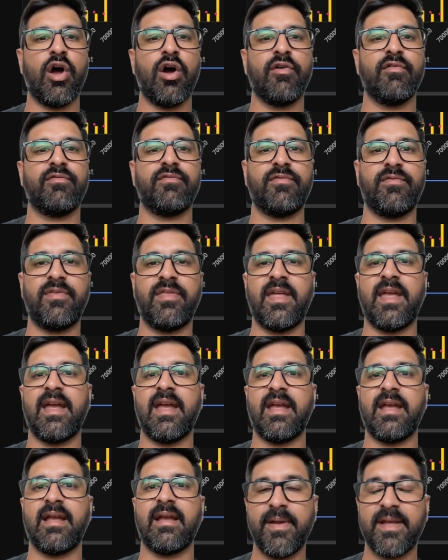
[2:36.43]
of
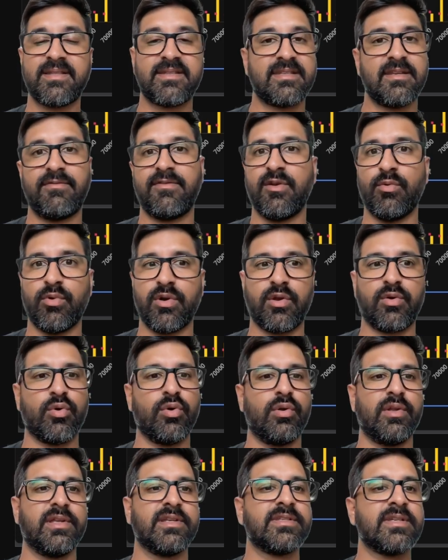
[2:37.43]
their bets, if you want to
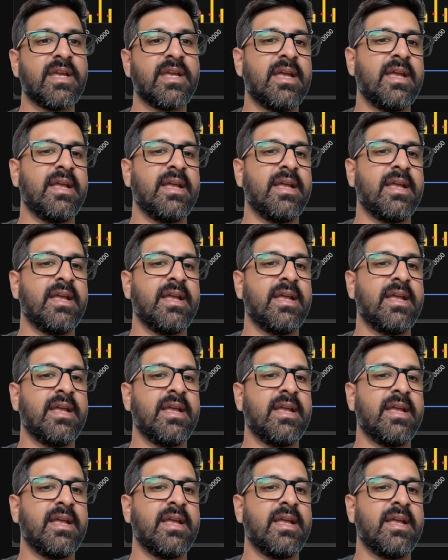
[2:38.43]
call it.